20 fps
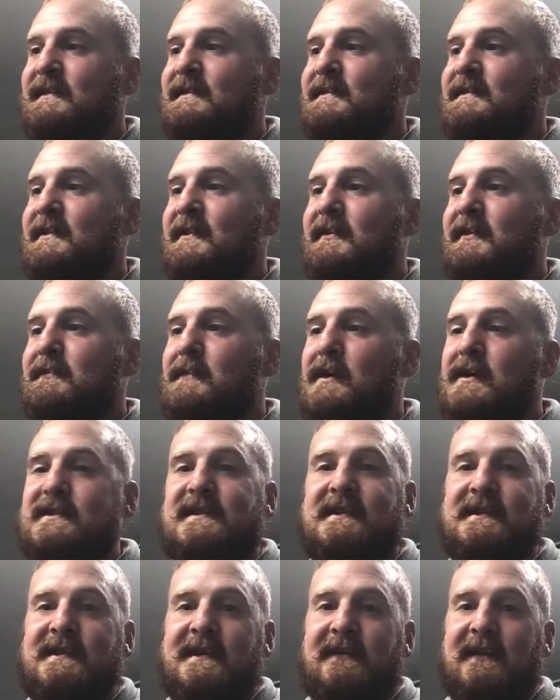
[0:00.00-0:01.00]
So most
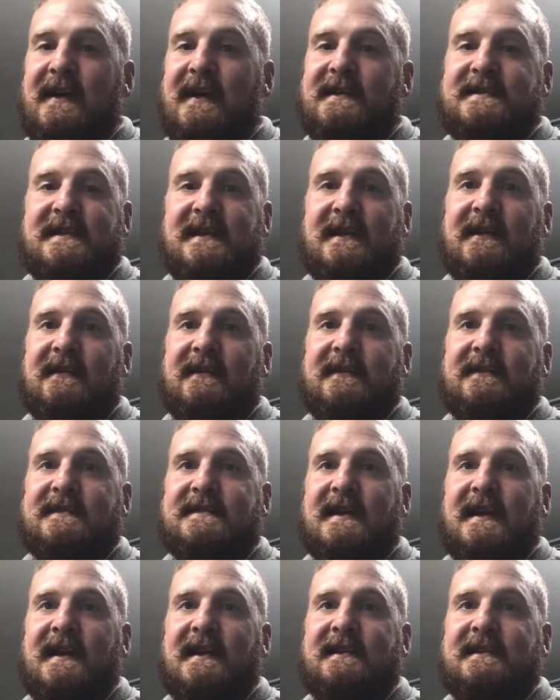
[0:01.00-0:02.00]
of the deer I see are
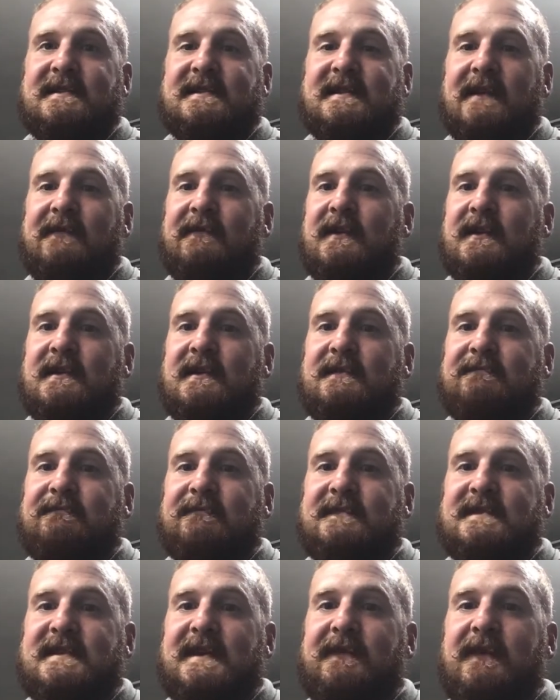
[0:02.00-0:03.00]
inside of 70,
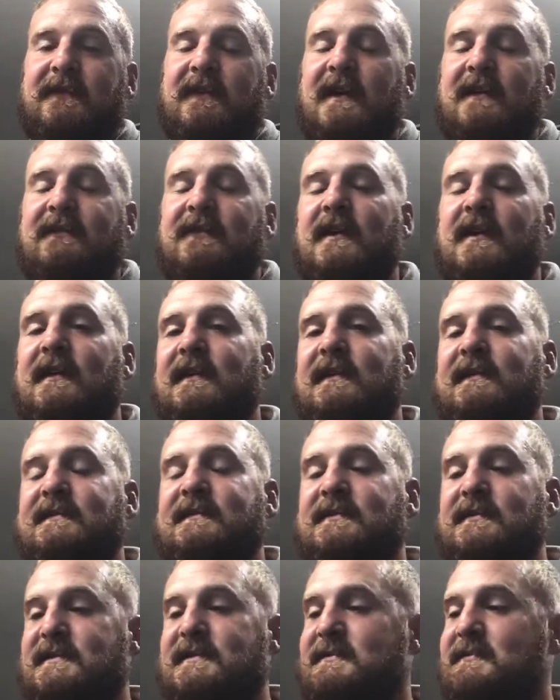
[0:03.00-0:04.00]
75 yards.
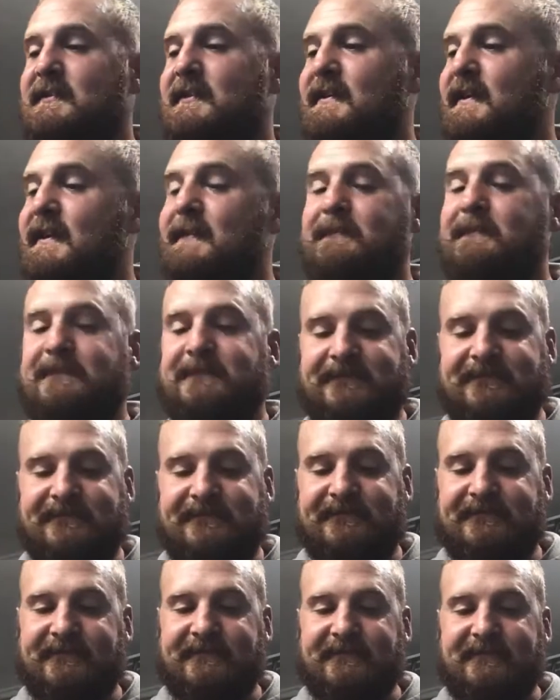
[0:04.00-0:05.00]
So it's really,
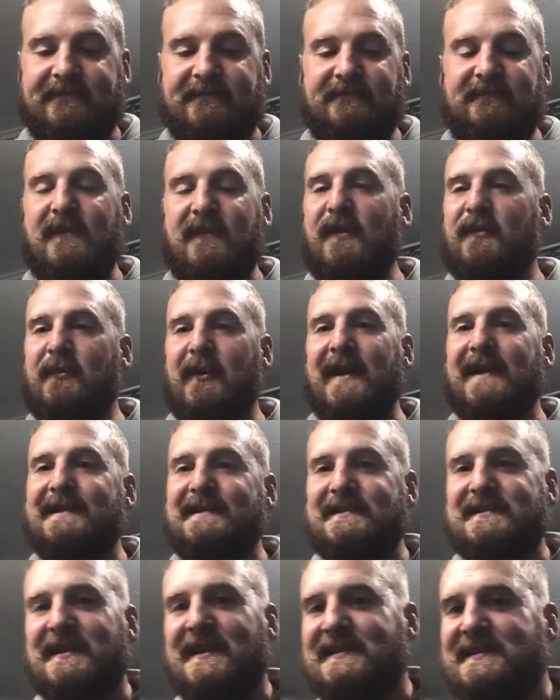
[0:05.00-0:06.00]

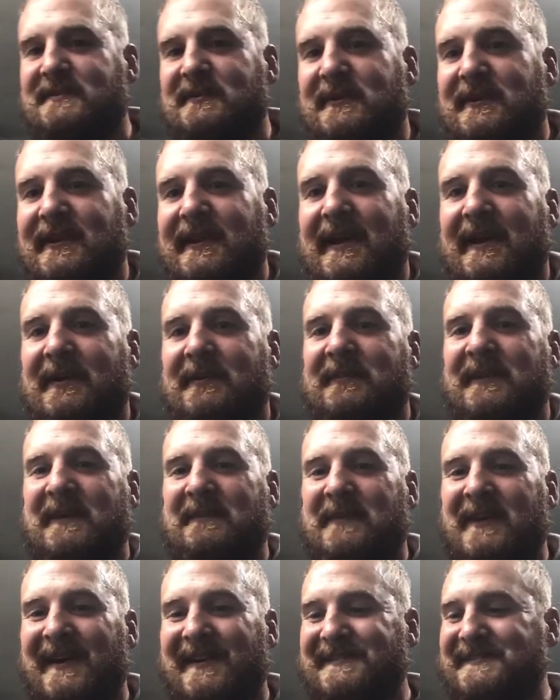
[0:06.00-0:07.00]
range doesn't really help me
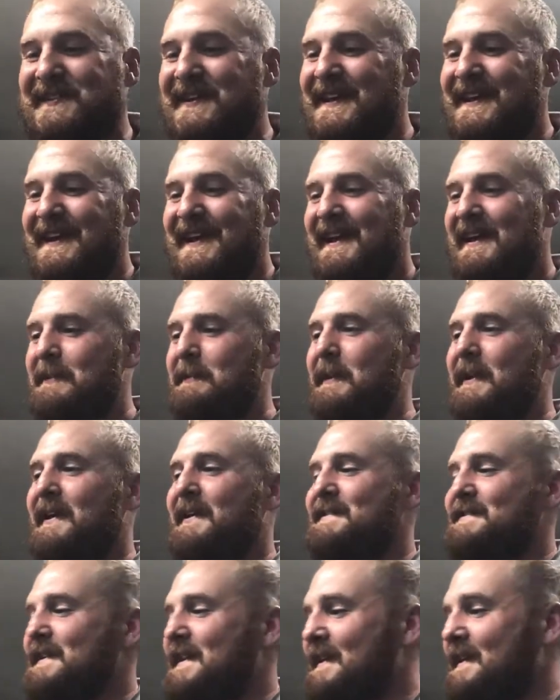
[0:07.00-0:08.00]
much
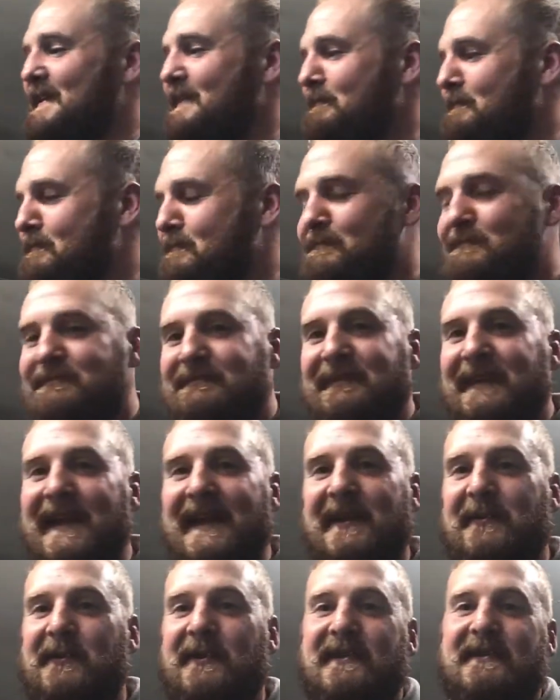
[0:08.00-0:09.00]
because I can get
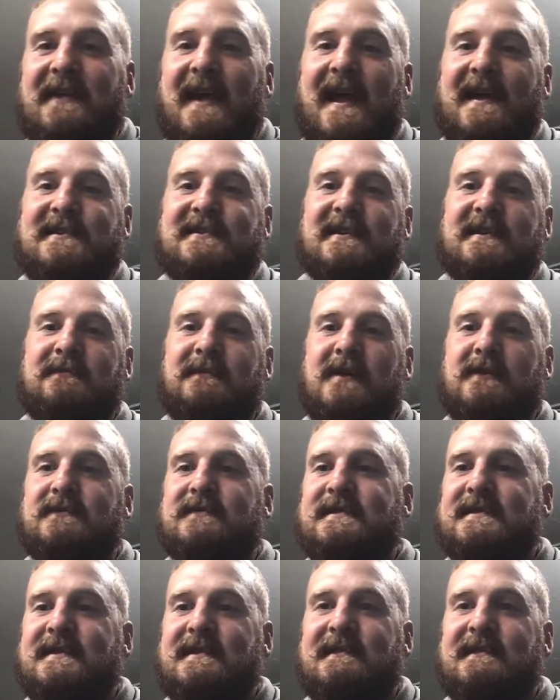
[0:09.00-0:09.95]
it with actually most